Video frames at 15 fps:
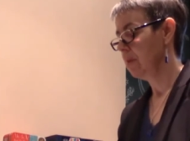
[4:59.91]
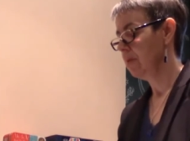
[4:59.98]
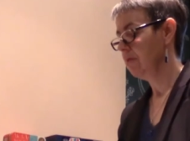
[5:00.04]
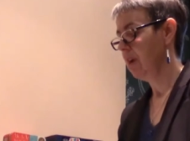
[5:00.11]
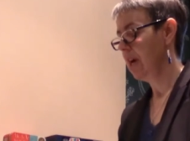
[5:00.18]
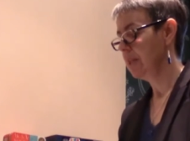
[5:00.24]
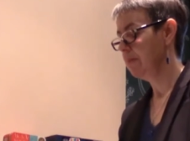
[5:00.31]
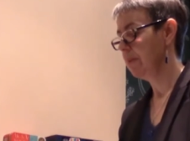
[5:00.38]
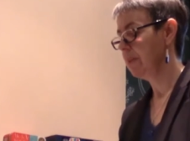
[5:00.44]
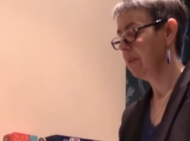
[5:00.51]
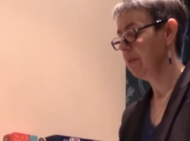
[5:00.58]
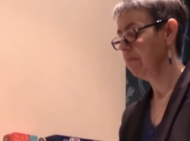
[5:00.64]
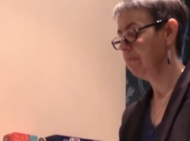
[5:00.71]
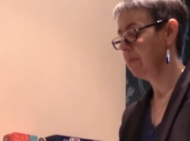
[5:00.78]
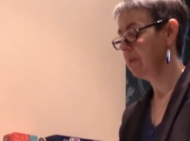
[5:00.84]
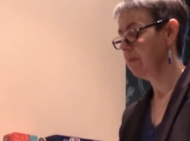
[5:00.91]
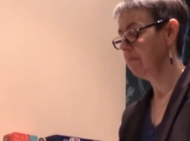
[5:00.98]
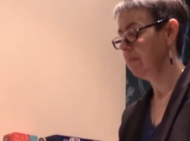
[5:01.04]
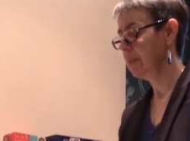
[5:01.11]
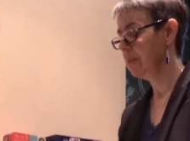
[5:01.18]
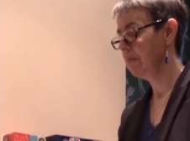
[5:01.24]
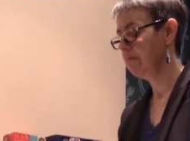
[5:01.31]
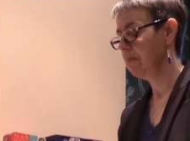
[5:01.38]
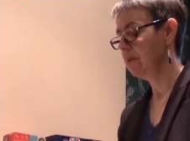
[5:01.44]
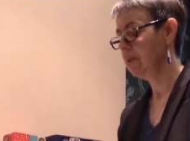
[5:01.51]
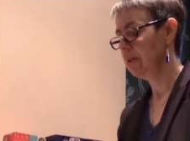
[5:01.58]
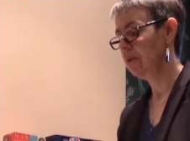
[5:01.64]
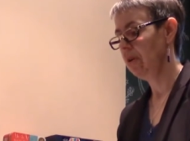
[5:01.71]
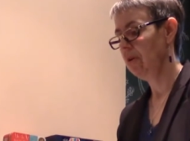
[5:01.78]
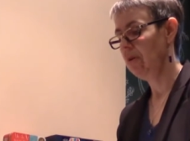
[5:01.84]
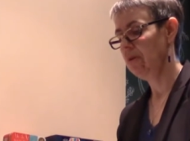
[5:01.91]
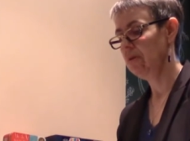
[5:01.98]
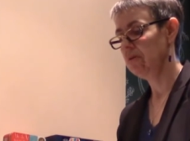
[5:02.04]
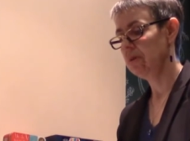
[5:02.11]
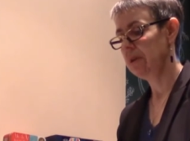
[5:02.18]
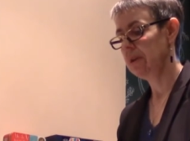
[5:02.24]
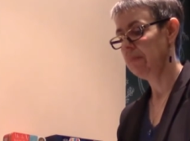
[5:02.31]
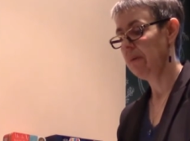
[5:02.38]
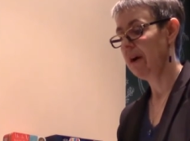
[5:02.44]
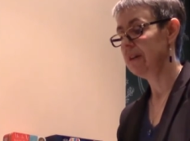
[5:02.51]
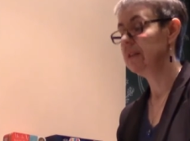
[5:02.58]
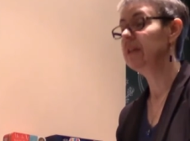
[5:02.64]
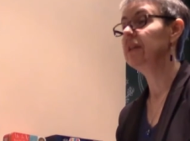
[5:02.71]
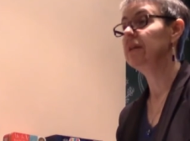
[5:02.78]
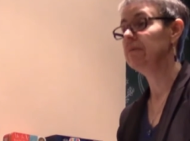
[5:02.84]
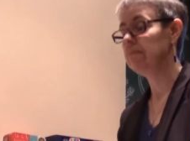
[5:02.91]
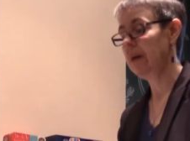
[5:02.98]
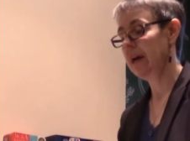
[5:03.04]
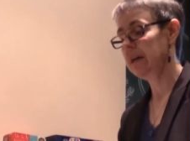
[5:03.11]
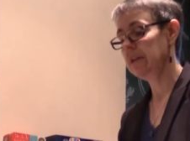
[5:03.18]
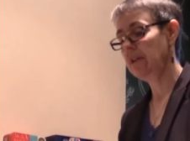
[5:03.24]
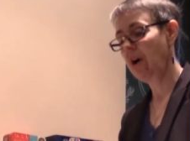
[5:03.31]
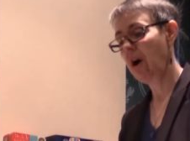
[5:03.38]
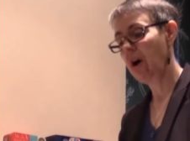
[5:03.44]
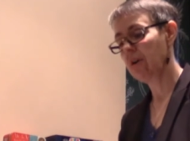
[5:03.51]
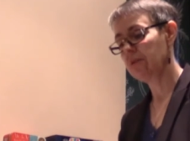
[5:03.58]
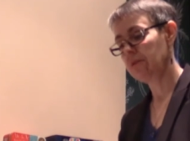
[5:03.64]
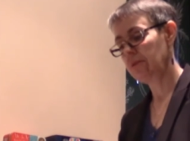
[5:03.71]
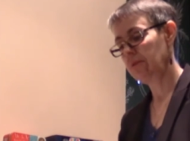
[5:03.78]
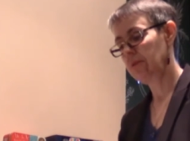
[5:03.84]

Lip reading: grasping little bits of burning coal and depositing them back in the hearth.